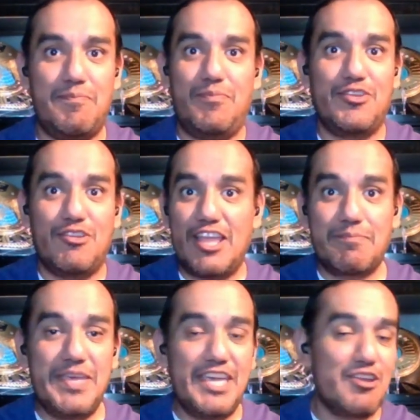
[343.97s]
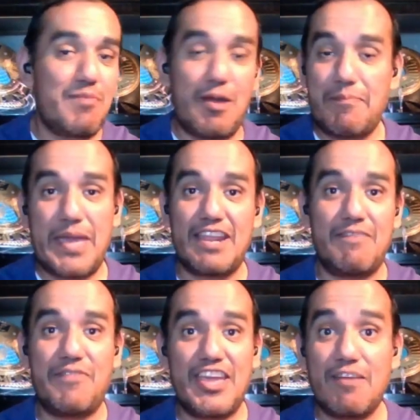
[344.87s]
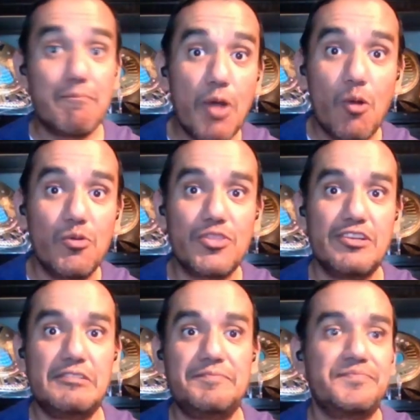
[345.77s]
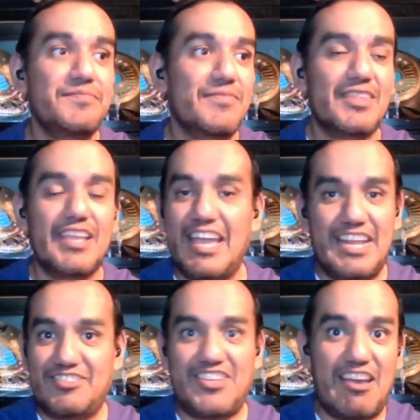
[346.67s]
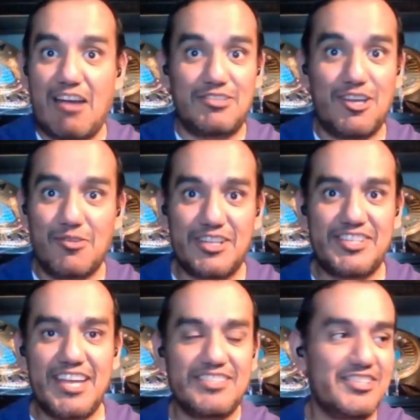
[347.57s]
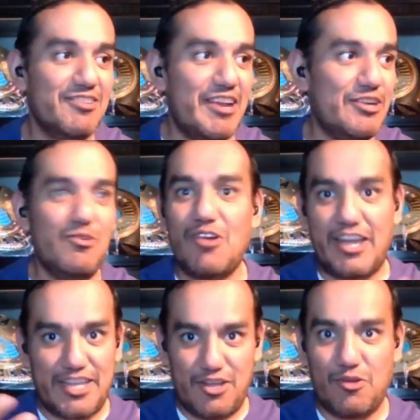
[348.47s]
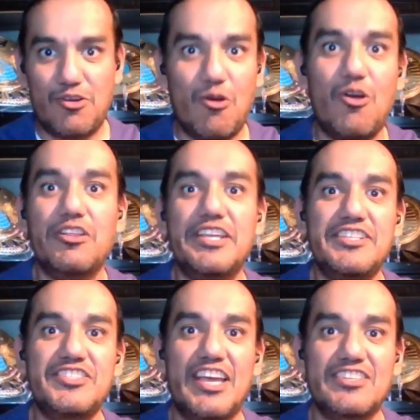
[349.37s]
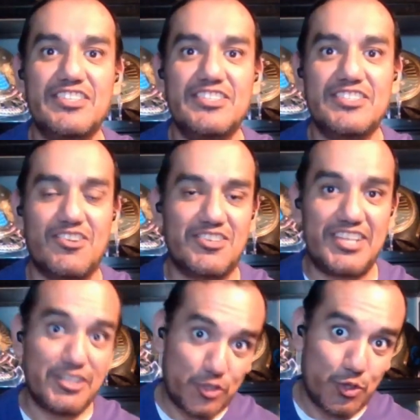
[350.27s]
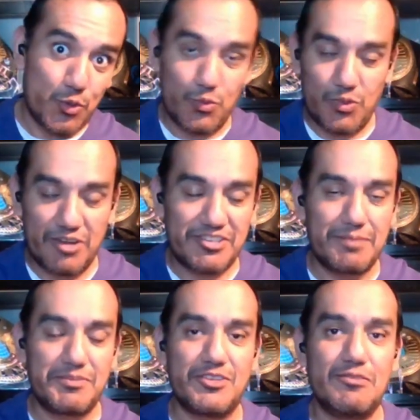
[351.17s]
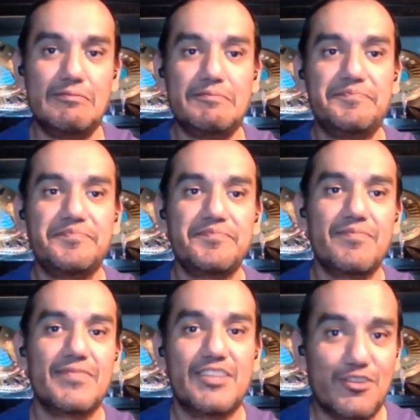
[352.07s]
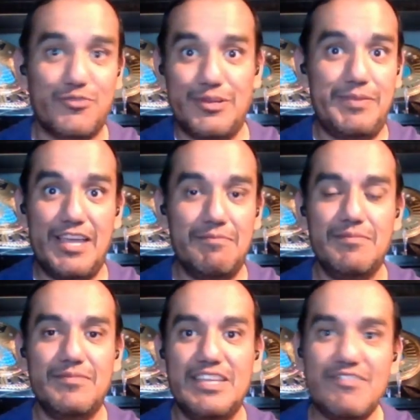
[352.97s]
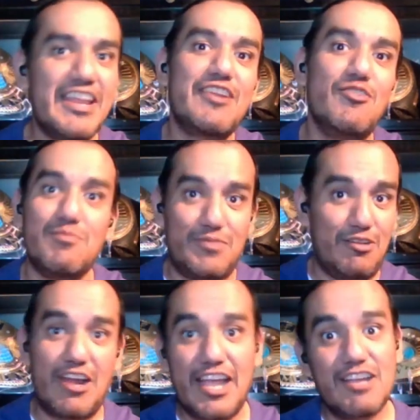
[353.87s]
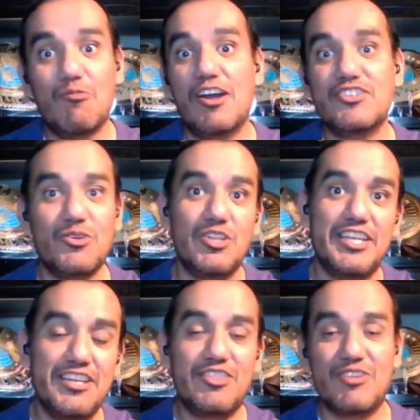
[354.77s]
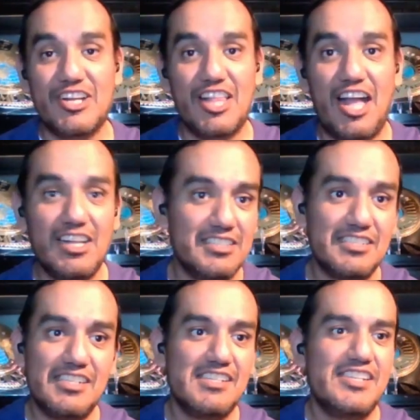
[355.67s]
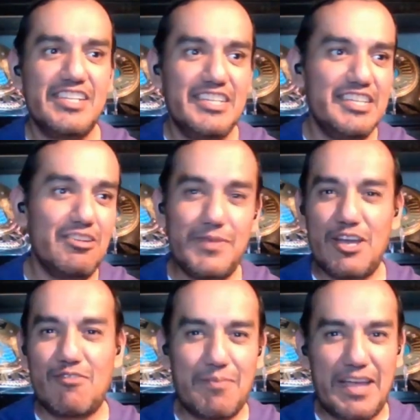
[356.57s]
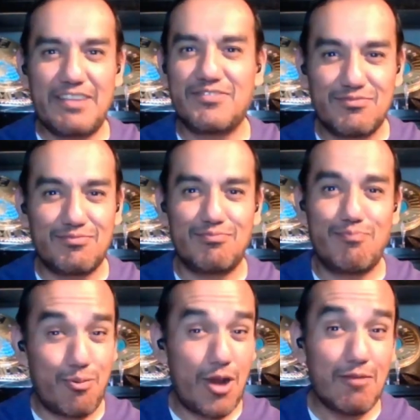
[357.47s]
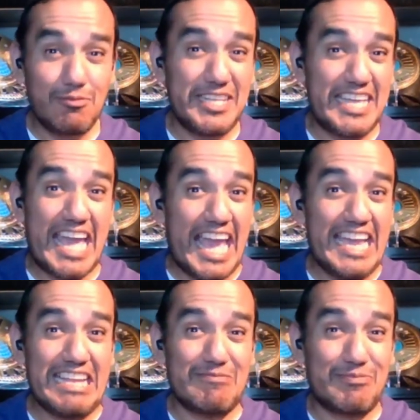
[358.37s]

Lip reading: like me, you're a fan of both, and let's say I was going to Texas. All right, cool. I can go to All In Texas. Starts at 2, their time 2, till 3 p.m. Even at home. All right, I can watch All In 3 o'clock. It'll be over by probably 8,